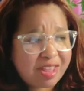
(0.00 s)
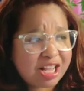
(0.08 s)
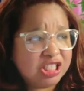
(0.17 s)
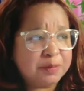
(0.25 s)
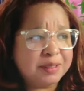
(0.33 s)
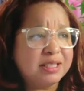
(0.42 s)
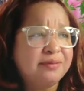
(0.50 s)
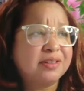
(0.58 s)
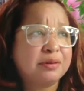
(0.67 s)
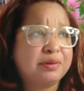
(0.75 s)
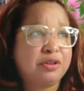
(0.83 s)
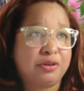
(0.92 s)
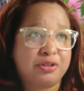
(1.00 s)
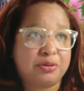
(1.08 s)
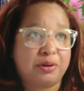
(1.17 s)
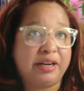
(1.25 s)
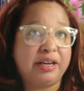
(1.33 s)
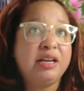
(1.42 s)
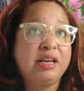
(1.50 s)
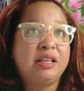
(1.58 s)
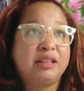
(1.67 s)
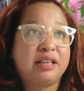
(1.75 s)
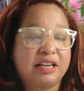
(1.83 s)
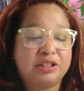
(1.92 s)
specifically with your story
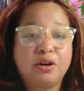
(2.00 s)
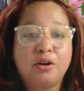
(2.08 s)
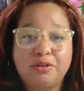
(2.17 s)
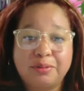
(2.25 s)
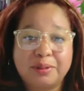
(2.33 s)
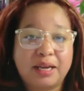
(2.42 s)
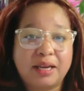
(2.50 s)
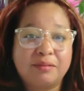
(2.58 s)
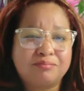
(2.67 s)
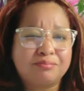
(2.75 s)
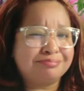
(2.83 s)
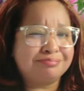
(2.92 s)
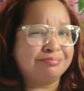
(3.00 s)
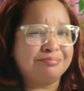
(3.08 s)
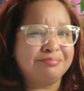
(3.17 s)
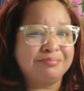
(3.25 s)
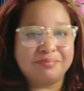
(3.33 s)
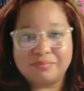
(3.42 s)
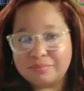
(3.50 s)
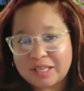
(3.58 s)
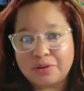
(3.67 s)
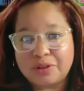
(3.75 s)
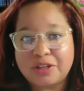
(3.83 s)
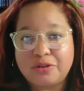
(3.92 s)
that I told you, like, mm, I
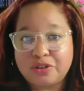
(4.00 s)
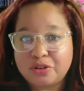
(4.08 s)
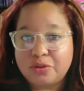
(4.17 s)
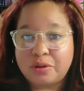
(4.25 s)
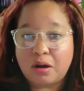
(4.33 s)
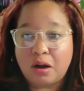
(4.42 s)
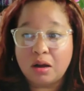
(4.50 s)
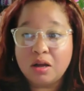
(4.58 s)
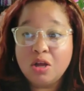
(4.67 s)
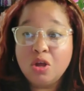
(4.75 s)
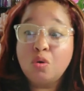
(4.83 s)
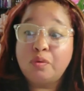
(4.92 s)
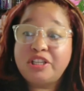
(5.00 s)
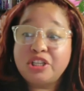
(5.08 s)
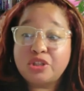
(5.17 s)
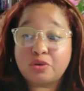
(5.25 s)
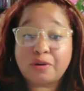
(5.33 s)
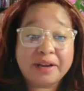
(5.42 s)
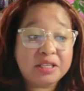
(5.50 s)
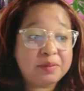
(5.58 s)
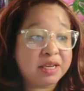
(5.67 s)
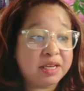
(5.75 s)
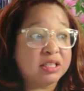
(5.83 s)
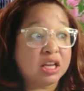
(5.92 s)
don't think you should do it all, which is crazy
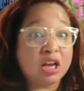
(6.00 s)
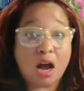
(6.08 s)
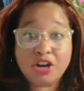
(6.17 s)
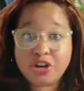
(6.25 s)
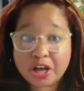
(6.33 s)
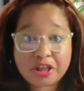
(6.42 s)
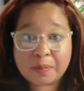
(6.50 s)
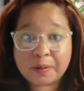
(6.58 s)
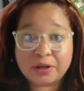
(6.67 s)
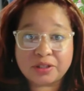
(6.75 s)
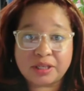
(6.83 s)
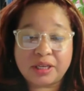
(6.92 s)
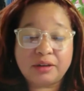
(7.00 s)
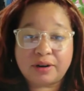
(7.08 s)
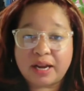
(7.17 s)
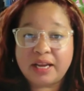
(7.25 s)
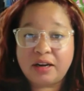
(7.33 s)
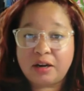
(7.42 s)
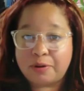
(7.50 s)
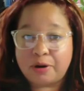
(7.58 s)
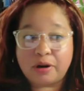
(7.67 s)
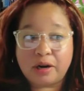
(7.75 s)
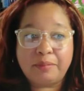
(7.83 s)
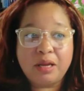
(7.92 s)
because another person, right, in a
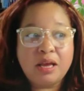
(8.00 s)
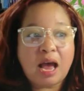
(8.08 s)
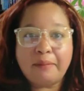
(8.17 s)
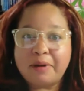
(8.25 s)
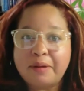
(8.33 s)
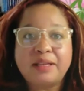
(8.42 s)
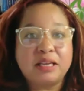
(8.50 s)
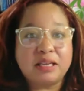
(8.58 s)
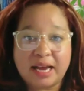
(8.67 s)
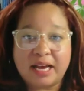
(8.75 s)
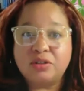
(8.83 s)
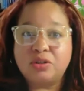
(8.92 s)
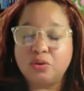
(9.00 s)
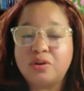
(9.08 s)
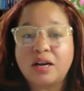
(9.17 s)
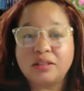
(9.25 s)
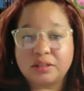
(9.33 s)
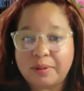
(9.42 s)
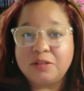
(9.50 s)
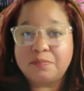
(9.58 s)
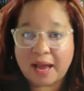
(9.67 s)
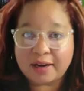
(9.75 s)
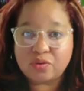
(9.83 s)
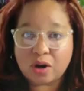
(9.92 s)
program, I might be like, yes, do customized
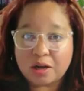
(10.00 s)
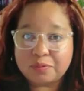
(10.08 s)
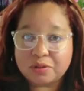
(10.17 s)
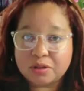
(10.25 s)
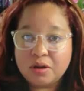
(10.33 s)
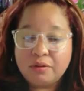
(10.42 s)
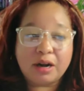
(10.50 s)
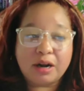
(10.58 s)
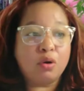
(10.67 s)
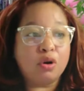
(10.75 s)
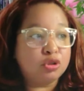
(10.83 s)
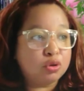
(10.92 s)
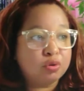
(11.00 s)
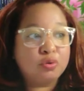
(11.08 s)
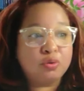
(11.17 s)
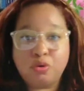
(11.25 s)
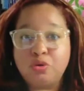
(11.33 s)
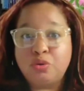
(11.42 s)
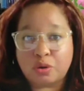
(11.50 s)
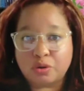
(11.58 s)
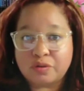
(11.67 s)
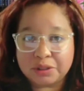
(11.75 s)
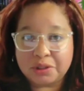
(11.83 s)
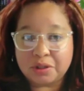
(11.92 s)
backdrops, right, yeah. or do do those
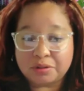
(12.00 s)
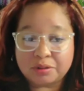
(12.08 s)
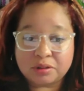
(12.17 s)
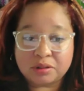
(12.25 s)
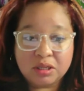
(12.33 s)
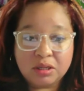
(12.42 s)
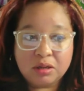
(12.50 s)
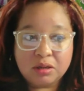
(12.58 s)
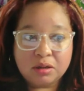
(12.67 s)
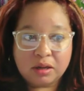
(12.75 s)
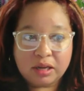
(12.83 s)
rentals. Yeah.